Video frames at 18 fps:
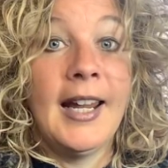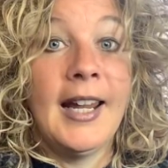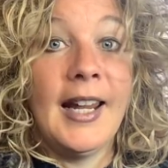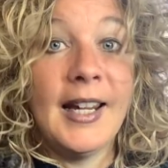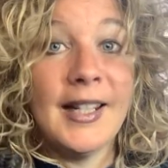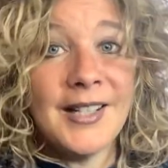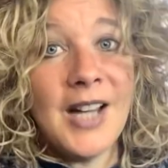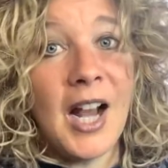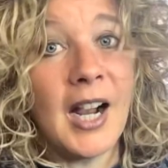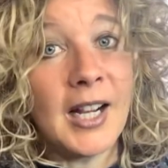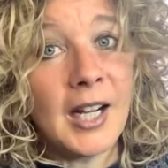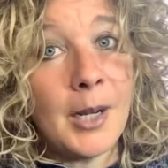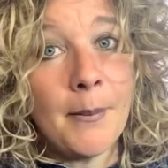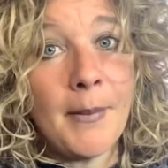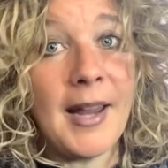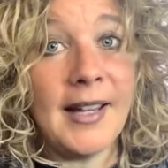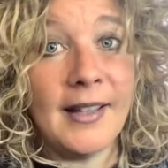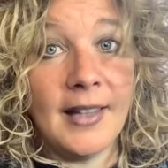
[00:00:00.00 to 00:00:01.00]
It's not gonna
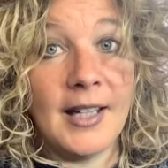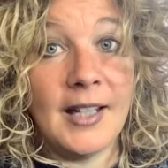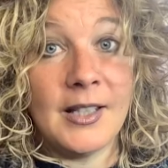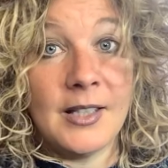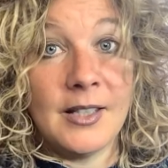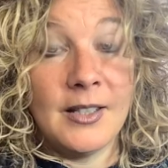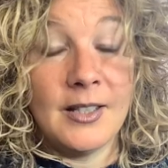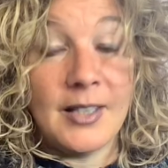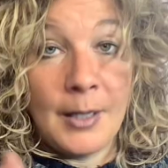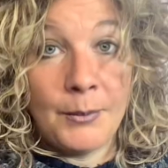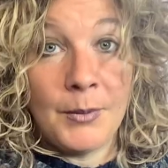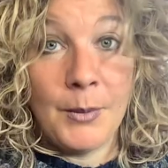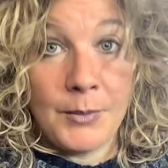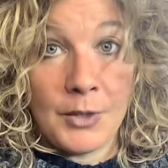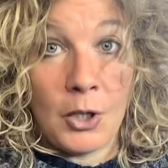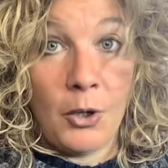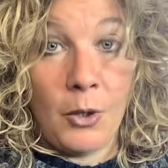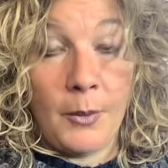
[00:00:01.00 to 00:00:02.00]
make things,
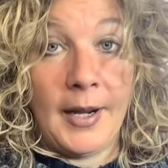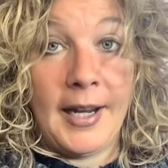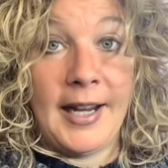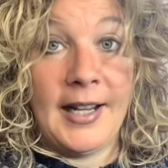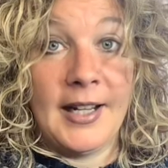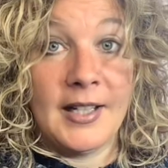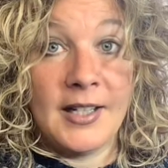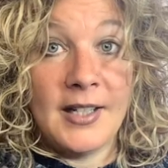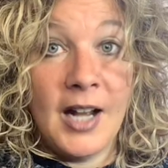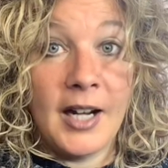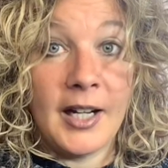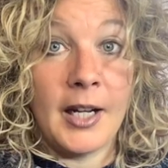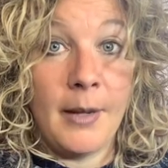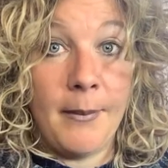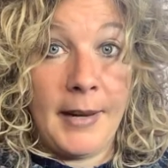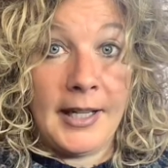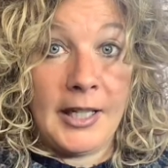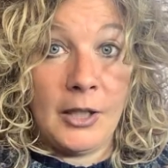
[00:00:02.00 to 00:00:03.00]
symptoms go away, and it's not
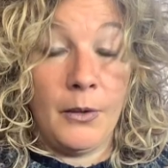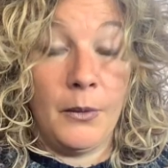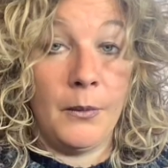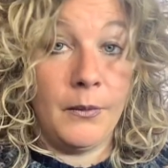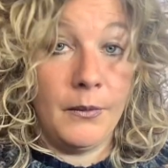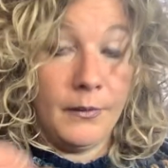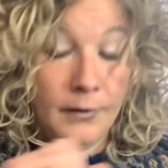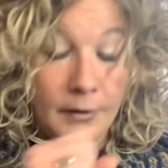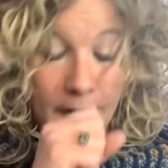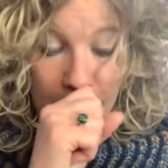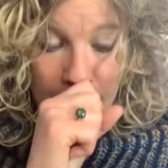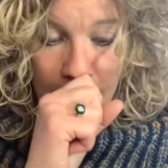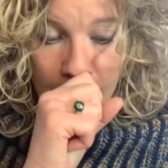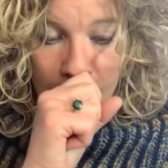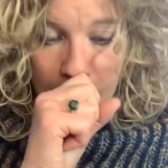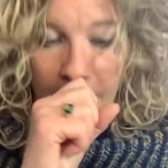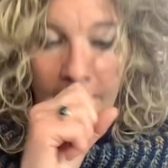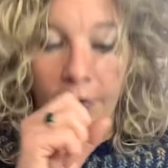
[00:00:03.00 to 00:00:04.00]
gonna make you,
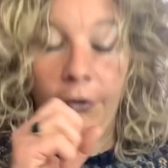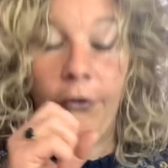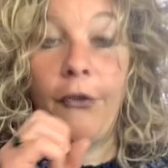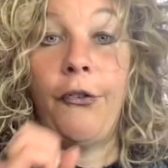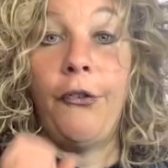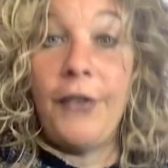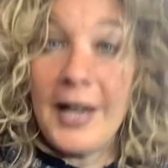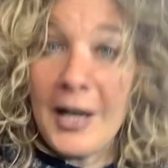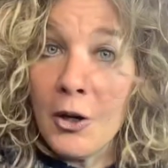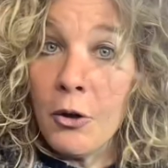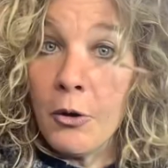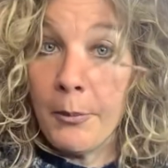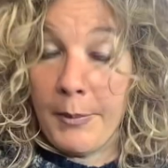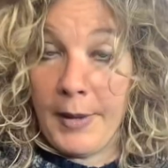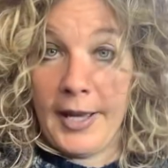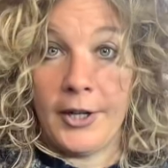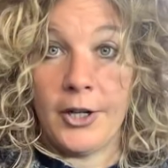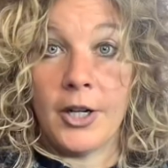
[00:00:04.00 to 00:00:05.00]
feel
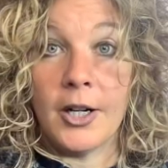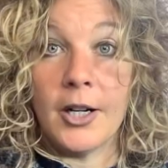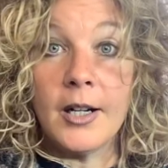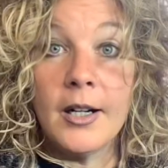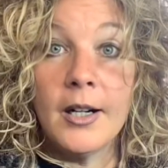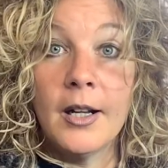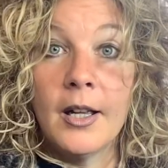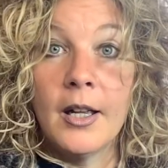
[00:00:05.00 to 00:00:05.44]
better.